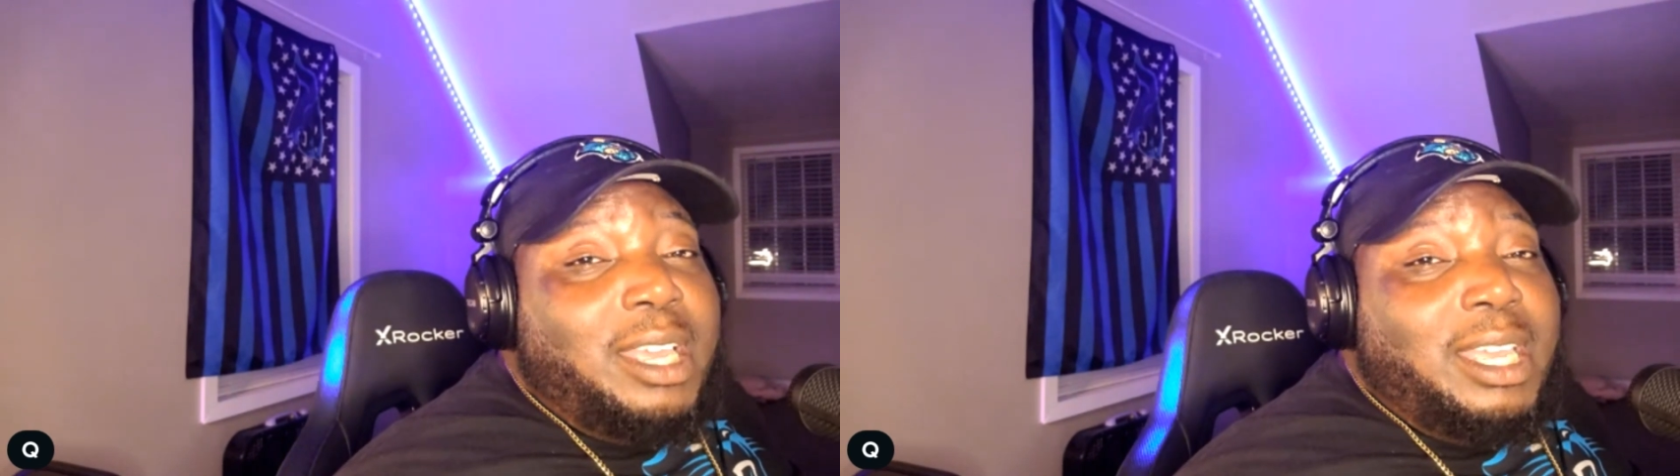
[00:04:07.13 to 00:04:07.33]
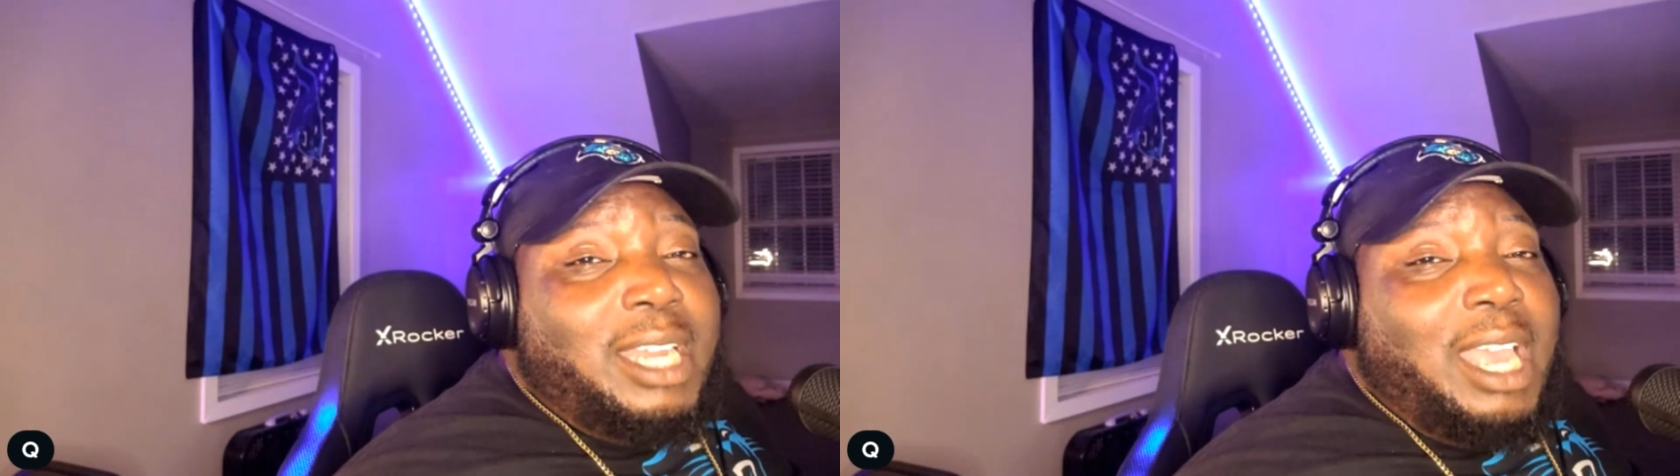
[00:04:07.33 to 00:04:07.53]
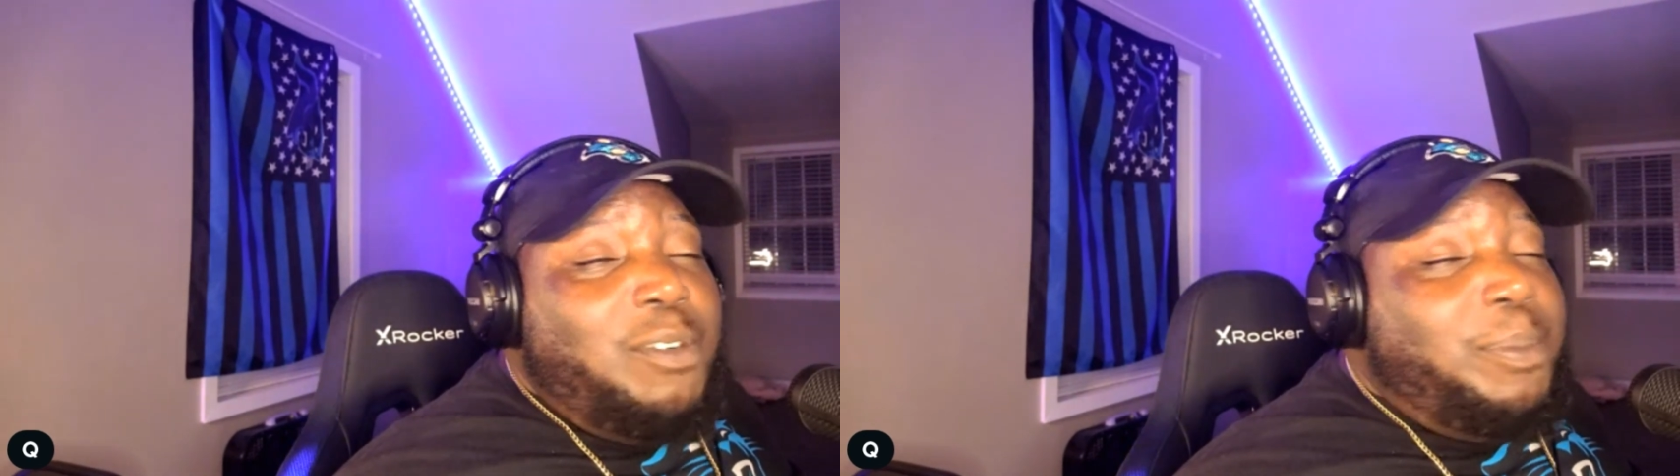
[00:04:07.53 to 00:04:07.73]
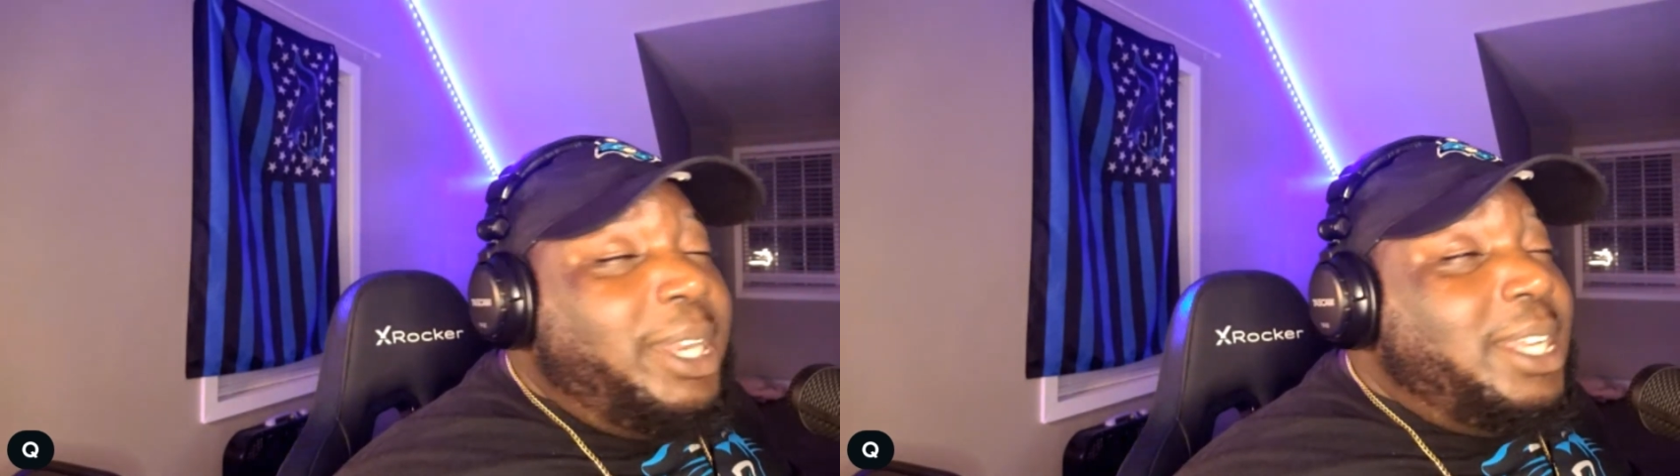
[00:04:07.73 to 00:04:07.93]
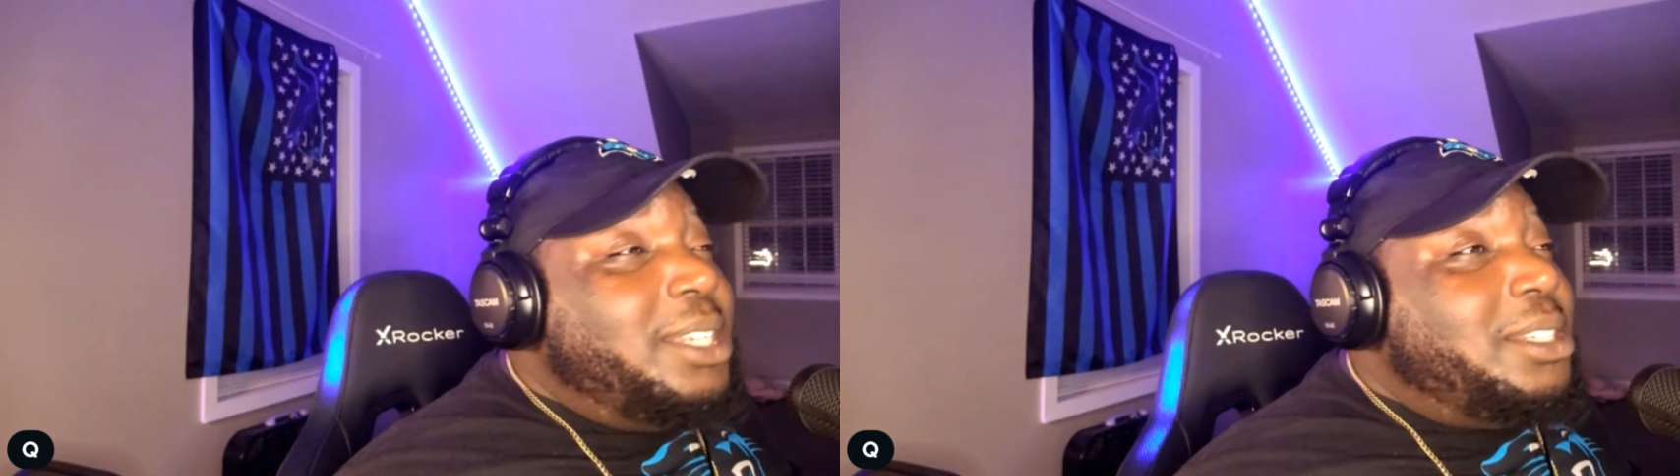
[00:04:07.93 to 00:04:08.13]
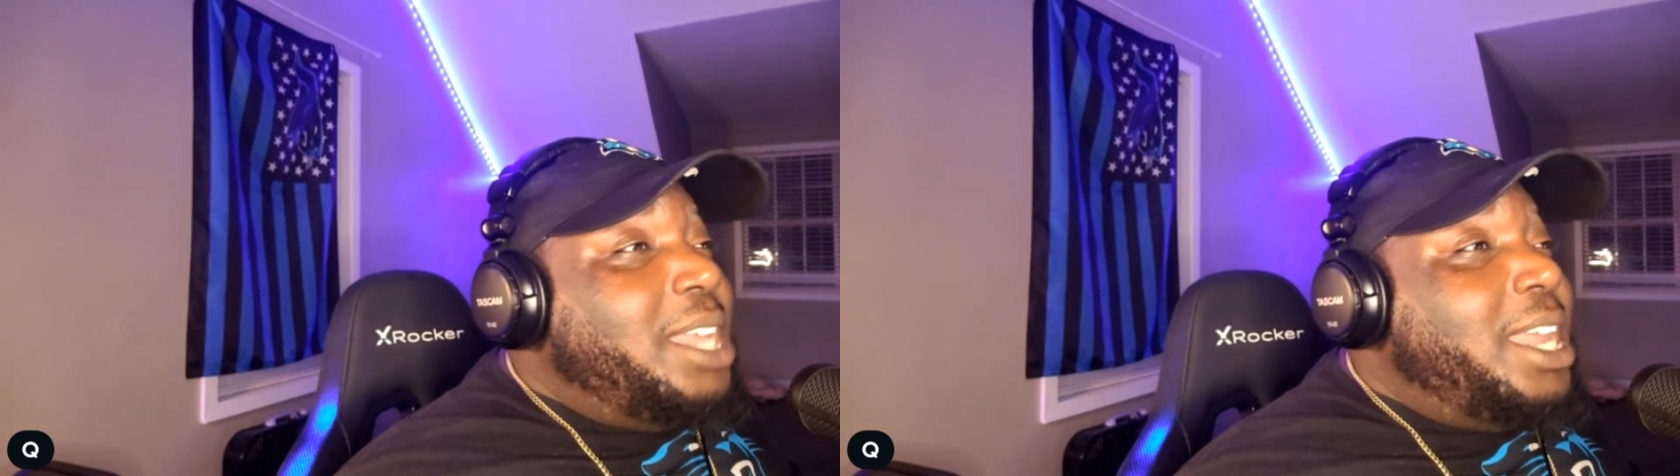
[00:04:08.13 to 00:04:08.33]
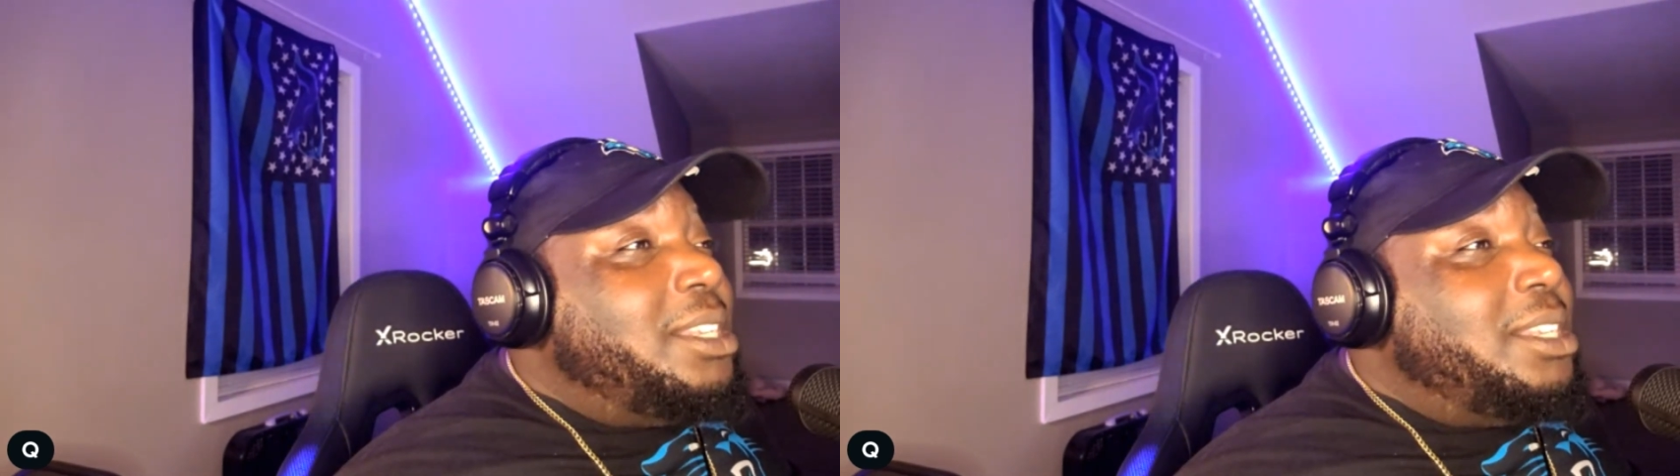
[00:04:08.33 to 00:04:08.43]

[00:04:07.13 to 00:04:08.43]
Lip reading: and everybody in the stands